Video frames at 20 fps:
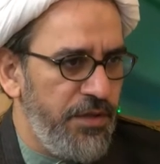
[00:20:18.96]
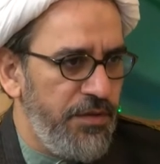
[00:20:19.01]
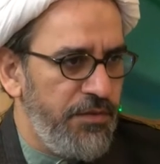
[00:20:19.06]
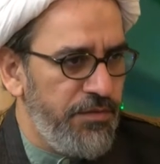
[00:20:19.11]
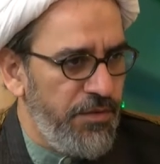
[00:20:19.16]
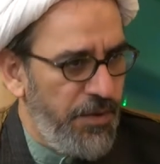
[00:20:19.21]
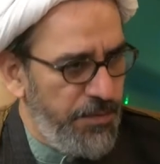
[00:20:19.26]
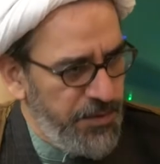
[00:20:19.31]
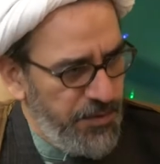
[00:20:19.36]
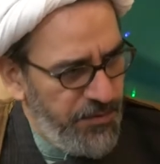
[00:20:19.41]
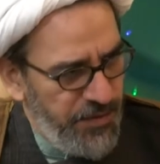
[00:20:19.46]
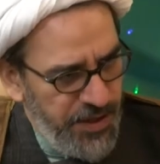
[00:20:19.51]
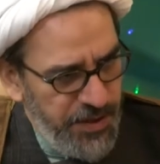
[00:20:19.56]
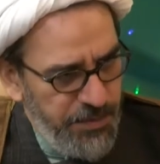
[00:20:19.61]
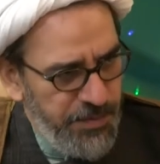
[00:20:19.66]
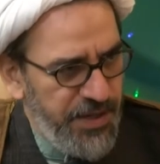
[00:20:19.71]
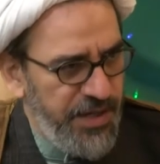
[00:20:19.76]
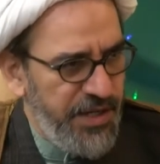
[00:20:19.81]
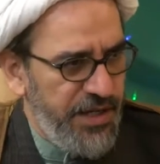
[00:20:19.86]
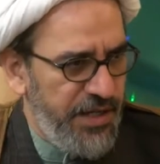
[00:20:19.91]
from the very
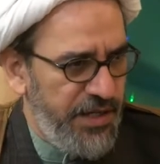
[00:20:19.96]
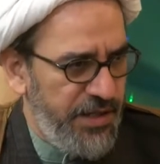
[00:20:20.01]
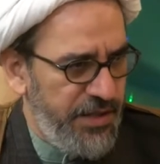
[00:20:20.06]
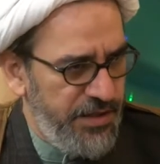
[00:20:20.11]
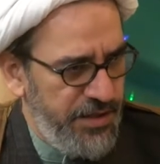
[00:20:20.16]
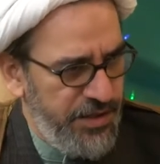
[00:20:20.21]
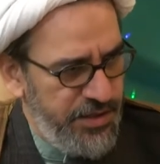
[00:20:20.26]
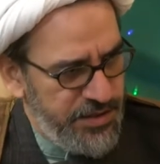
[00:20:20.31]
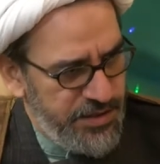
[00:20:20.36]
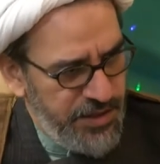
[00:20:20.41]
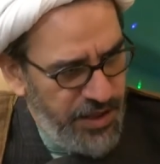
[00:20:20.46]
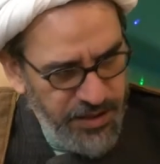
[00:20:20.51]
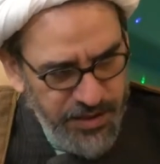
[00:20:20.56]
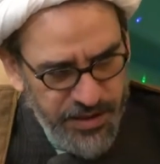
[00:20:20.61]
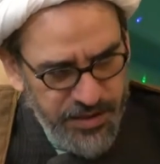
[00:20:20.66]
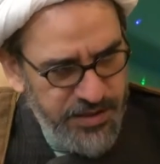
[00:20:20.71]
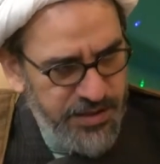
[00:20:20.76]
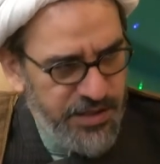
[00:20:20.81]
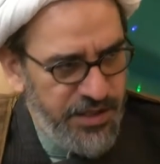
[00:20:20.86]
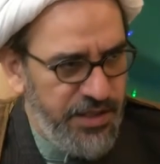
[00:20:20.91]
beginning. Inside
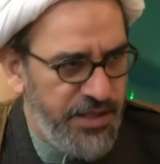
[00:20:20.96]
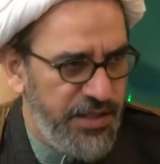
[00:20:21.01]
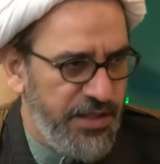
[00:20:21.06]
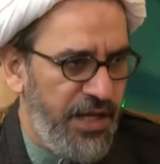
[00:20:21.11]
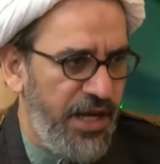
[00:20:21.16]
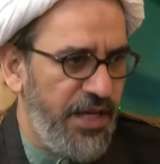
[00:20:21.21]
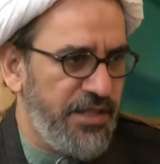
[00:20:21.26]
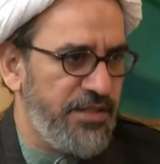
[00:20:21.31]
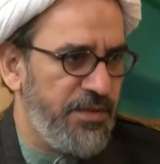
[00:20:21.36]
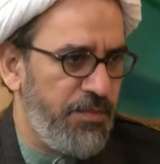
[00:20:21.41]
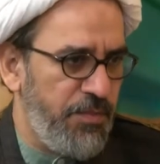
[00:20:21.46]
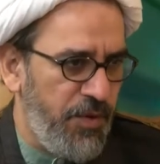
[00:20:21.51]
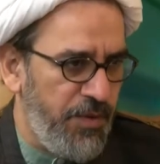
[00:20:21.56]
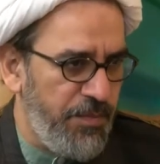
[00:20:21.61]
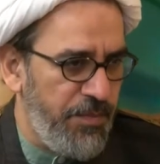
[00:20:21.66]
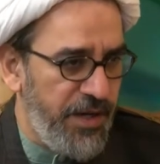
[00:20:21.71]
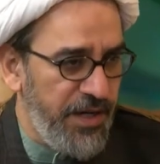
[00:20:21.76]
the seed it has the pot,